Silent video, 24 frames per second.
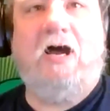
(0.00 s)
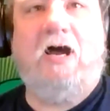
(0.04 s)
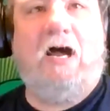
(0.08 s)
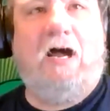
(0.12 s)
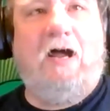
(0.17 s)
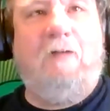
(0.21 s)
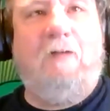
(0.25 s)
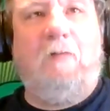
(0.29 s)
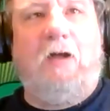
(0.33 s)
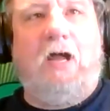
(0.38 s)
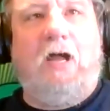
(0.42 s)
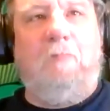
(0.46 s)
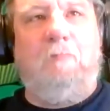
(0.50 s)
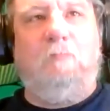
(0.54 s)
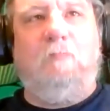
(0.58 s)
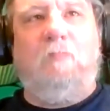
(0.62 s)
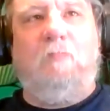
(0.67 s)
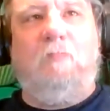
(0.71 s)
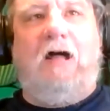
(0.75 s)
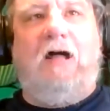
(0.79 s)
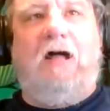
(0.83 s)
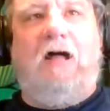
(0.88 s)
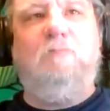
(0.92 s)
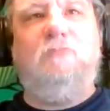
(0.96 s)

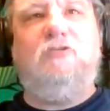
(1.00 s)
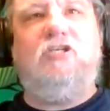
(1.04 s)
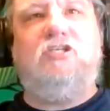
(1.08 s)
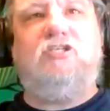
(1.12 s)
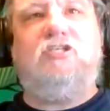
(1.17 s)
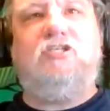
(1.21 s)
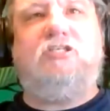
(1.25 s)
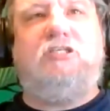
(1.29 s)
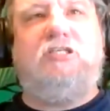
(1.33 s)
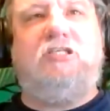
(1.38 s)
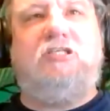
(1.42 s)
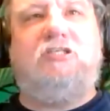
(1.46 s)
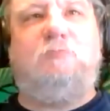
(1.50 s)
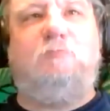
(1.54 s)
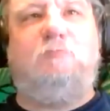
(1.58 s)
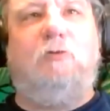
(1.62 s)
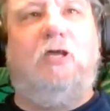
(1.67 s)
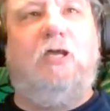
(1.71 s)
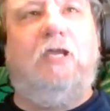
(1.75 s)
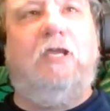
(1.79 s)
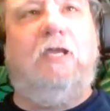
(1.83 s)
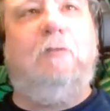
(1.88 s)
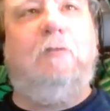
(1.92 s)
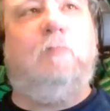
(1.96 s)
I'm just
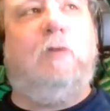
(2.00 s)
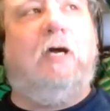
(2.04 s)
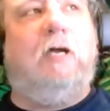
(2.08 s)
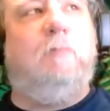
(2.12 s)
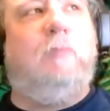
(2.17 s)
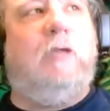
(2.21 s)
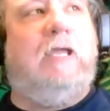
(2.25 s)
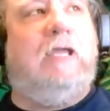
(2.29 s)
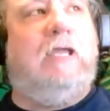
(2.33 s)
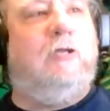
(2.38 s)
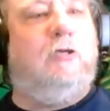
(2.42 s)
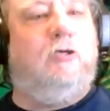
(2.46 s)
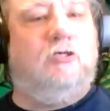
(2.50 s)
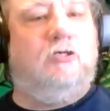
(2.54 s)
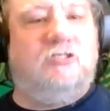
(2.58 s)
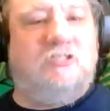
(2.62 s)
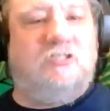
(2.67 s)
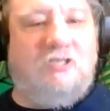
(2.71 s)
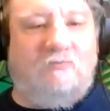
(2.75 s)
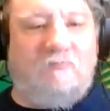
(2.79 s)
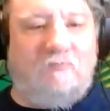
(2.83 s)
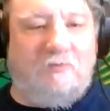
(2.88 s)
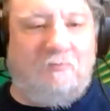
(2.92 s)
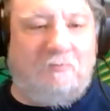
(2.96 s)
displaying my banners
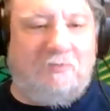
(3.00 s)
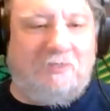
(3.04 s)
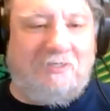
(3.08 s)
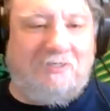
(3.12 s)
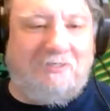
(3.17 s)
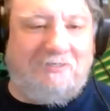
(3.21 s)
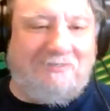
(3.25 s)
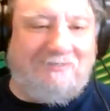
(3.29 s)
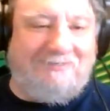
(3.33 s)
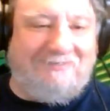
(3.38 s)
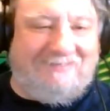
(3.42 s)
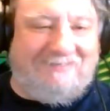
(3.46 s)
everywhere.